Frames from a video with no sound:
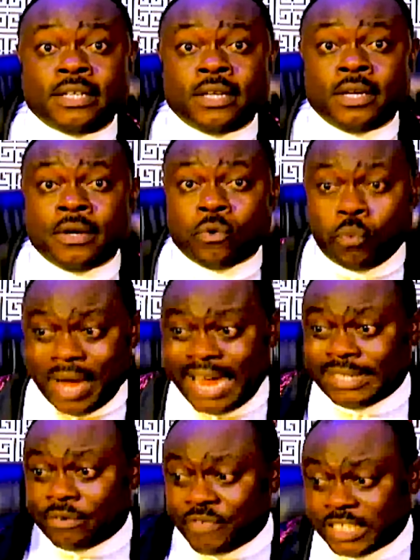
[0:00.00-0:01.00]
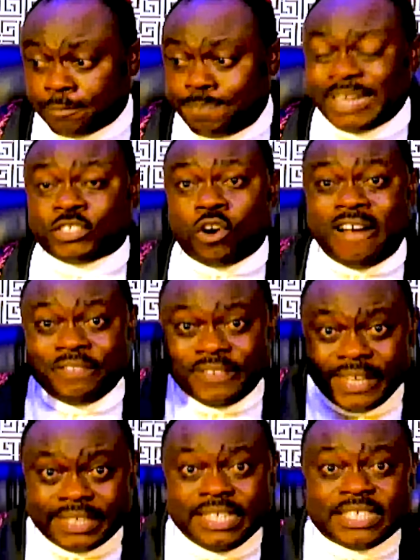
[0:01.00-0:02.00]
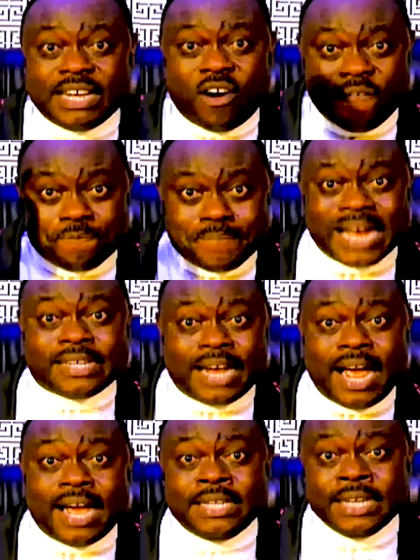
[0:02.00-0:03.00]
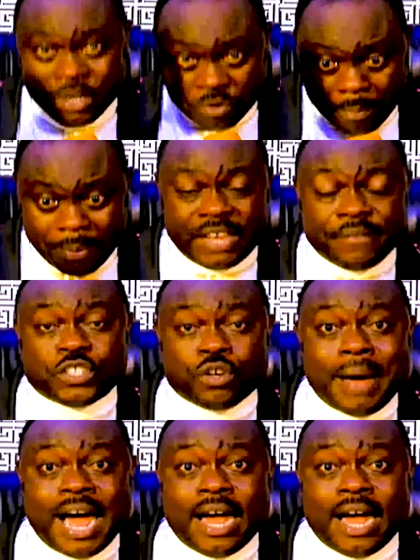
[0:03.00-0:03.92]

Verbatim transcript: where the respect and dignity of mankind will be given to man.